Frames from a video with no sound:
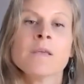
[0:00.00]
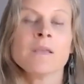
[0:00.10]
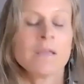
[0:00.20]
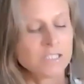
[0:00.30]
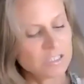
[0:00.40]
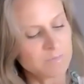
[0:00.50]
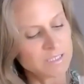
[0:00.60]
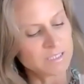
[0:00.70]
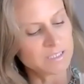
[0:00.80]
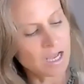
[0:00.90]
And just
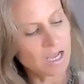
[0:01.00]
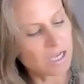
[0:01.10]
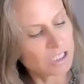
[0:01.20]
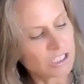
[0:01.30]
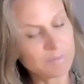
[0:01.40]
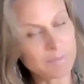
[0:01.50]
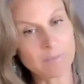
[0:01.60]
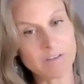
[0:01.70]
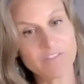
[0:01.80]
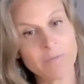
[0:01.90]
massaging,
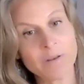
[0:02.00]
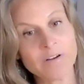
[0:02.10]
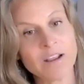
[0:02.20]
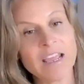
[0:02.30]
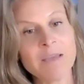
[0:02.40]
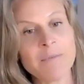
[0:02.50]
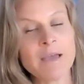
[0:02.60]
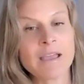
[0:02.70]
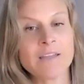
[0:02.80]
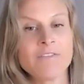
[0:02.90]
maybe flipping your hand
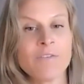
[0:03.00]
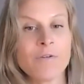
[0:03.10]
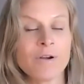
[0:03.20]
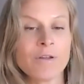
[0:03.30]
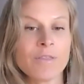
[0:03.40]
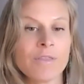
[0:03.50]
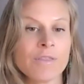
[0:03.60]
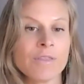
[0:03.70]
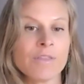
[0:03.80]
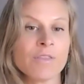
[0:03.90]
back and forth,
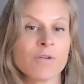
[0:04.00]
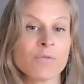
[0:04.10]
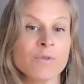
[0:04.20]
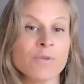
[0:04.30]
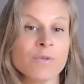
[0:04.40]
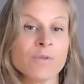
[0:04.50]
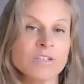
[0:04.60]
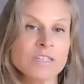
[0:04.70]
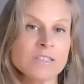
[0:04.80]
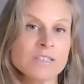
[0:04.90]
the wrist
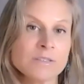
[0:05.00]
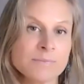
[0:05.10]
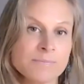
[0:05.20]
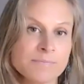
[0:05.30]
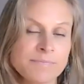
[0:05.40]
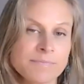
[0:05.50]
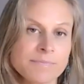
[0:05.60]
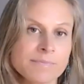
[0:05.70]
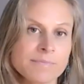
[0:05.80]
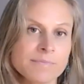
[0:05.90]
crease.
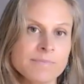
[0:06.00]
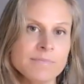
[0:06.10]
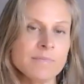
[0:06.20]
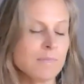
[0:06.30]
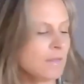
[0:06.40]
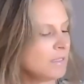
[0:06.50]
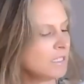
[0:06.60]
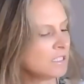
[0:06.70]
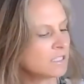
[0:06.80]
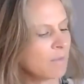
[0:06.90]
And then just
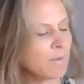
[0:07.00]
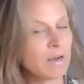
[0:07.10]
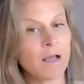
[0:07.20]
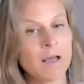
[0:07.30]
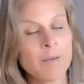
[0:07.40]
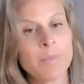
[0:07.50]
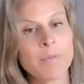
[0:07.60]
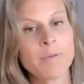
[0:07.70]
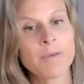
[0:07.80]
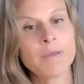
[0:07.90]
coming up
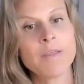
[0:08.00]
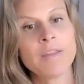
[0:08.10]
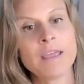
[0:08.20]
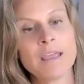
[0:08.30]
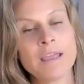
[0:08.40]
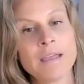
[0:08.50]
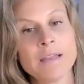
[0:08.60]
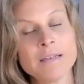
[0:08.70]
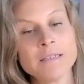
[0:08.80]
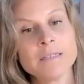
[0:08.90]
the
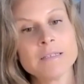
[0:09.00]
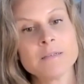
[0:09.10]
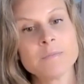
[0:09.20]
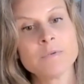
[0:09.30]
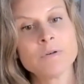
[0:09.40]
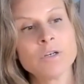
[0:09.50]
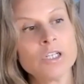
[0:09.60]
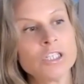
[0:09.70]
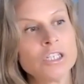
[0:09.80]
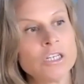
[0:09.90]
hand,
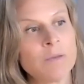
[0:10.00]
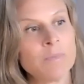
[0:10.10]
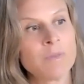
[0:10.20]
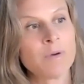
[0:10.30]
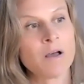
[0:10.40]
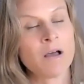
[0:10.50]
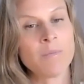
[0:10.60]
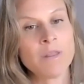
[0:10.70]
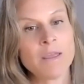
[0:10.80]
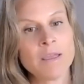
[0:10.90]
pushing up the palm
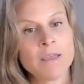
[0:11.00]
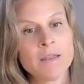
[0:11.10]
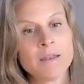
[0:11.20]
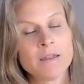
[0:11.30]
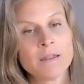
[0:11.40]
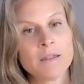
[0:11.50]
of the hand.